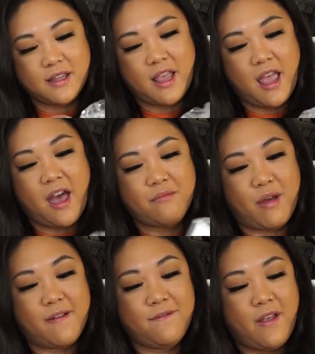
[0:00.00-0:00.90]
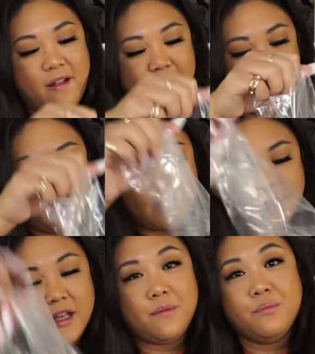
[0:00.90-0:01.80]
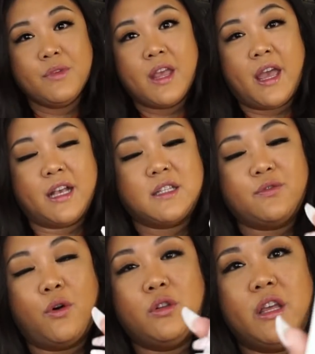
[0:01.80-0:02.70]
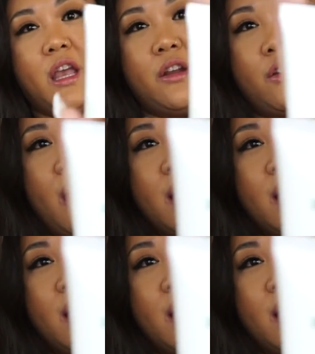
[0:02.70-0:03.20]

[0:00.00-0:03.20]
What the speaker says: they have my favorite exfoliator